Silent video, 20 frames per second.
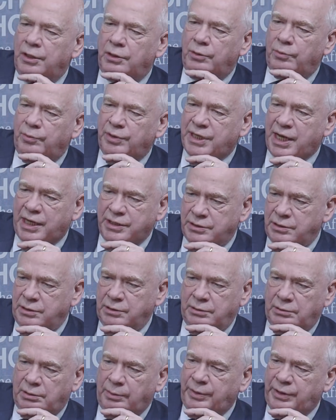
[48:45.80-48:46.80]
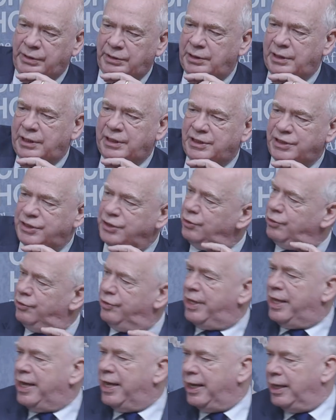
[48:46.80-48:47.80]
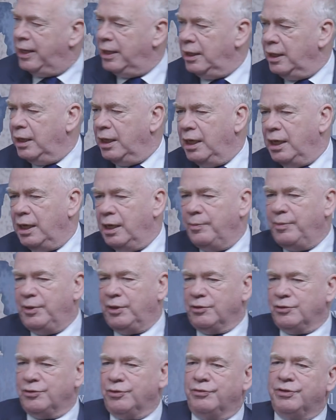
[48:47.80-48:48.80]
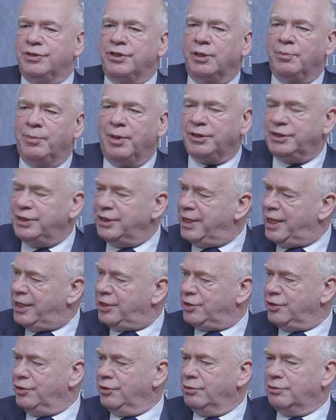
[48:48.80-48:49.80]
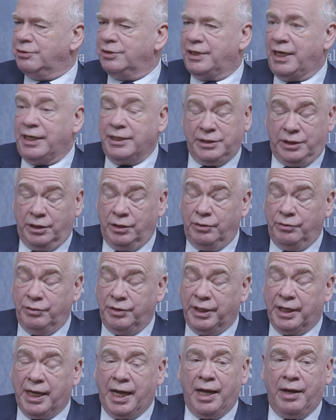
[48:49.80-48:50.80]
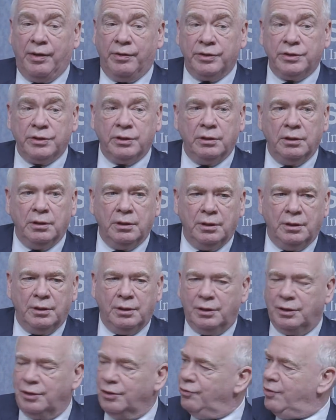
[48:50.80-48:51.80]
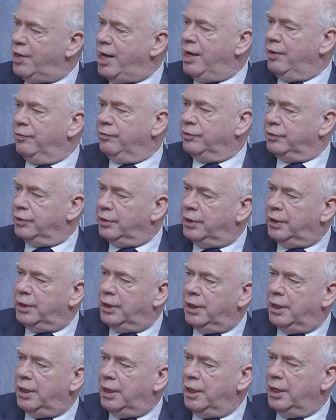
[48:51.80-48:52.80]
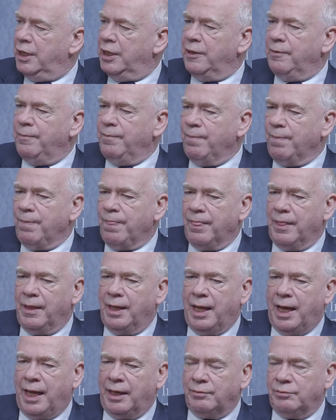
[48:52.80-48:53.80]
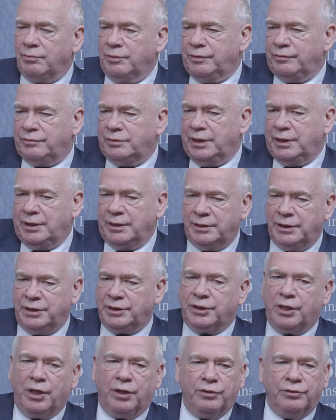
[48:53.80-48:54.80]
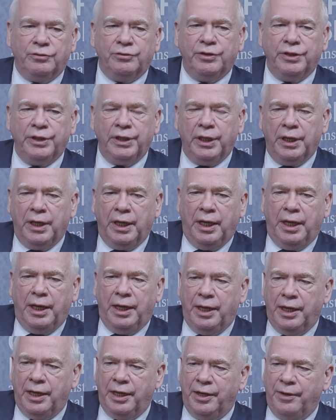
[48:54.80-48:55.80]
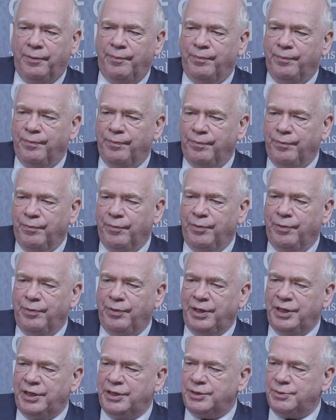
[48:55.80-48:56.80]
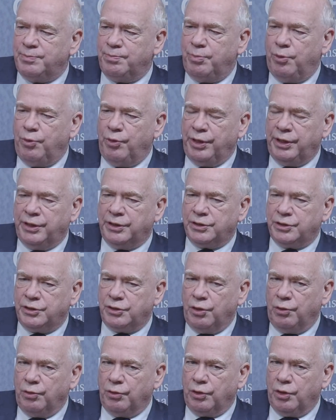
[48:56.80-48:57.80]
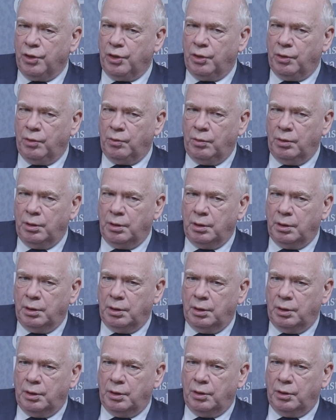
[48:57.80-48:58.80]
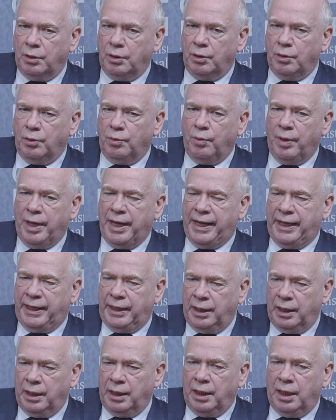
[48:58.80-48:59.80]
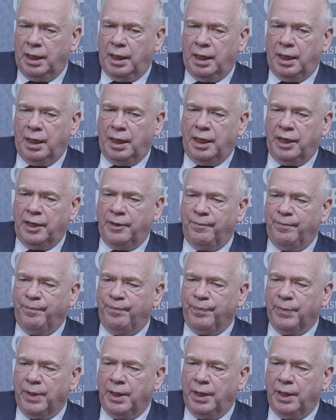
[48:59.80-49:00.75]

which hasn't, I mean, it's still there uh, because there are still multinational states, including ours, around um, and we've seen in this country um, that these points don't go away. Um,